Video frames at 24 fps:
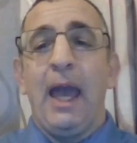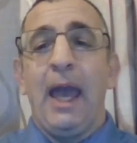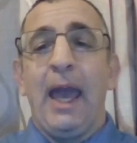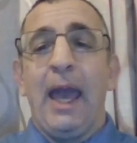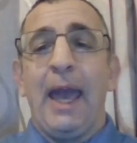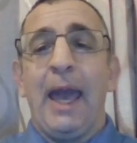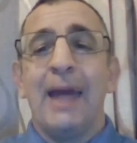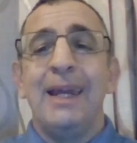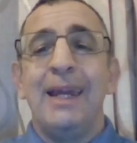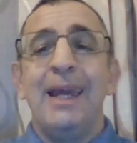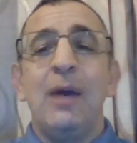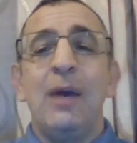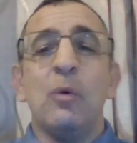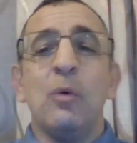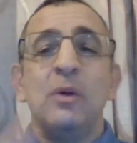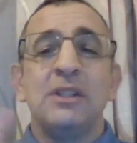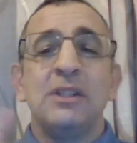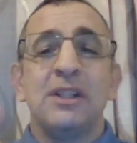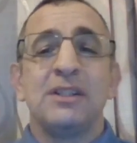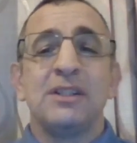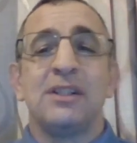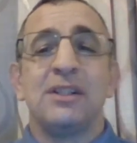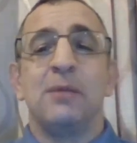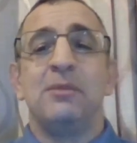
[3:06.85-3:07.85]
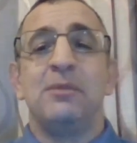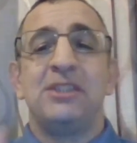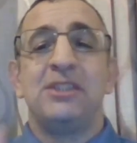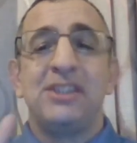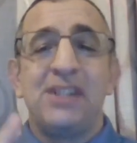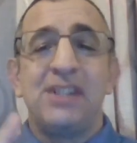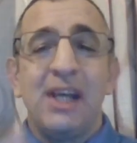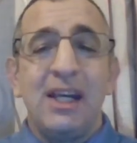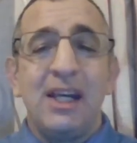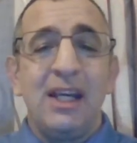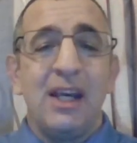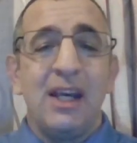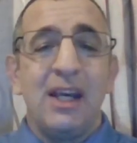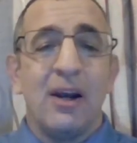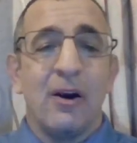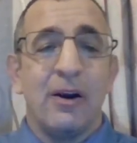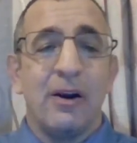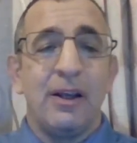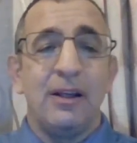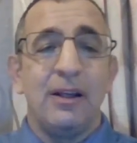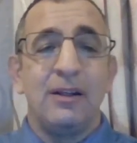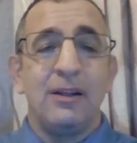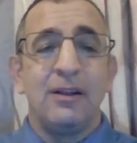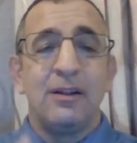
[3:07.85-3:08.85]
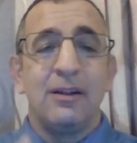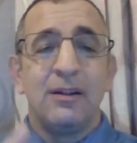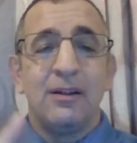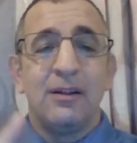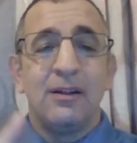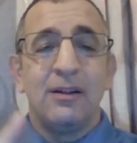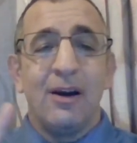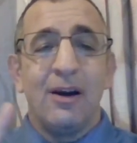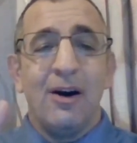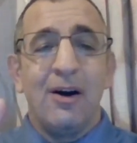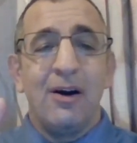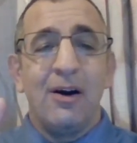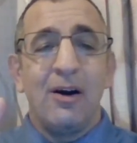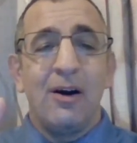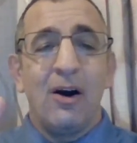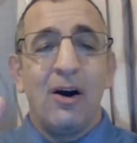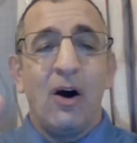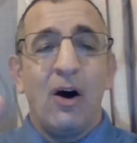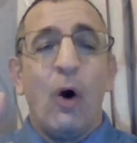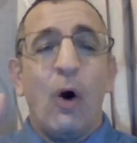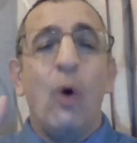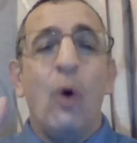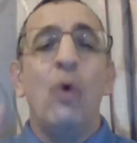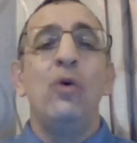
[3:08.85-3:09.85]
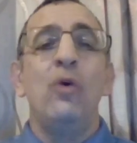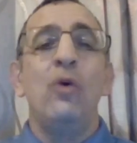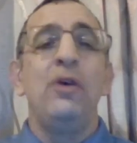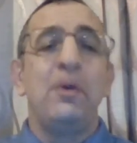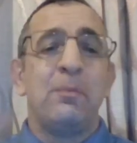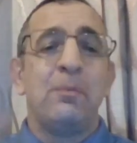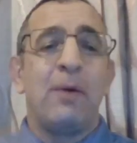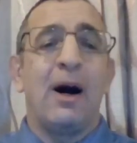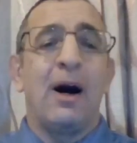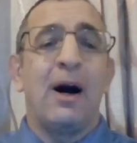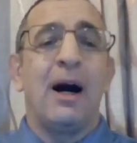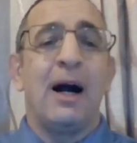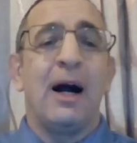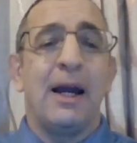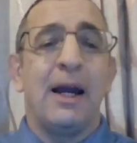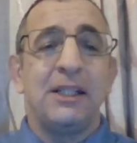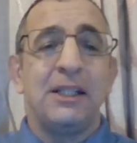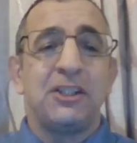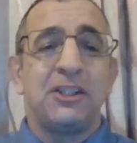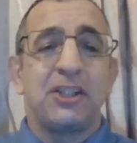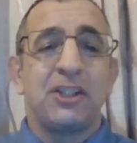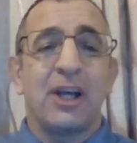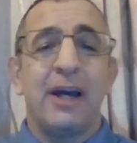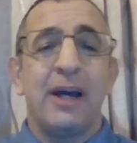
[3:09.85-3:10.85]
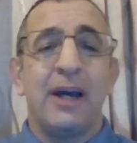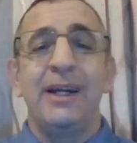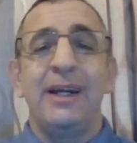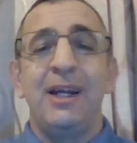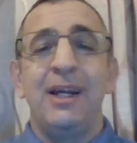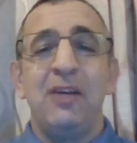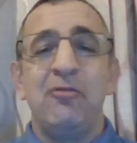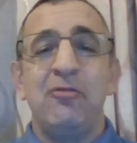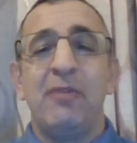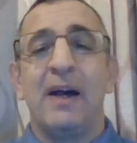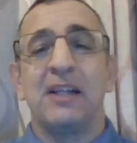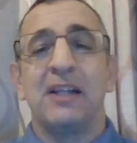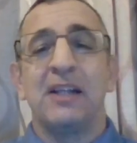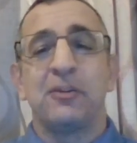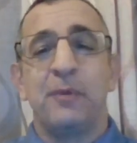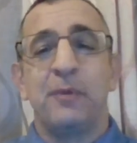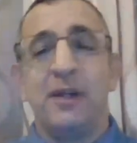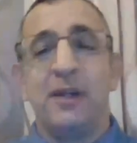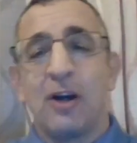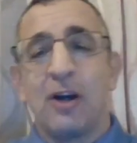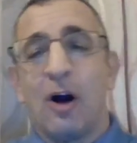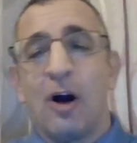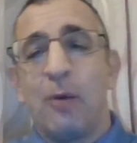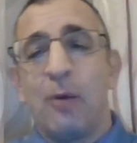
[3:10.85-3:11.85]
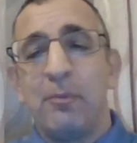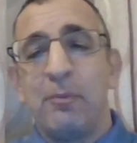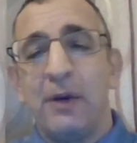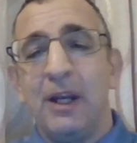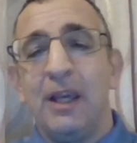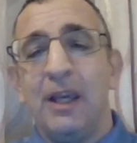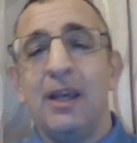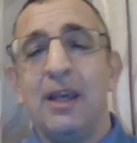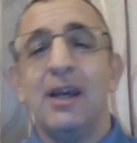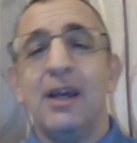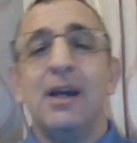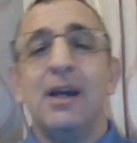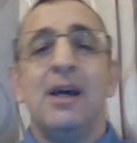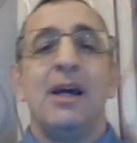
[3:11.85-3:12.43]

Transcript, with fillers: and it was a subsidiary owned by China Investment Company.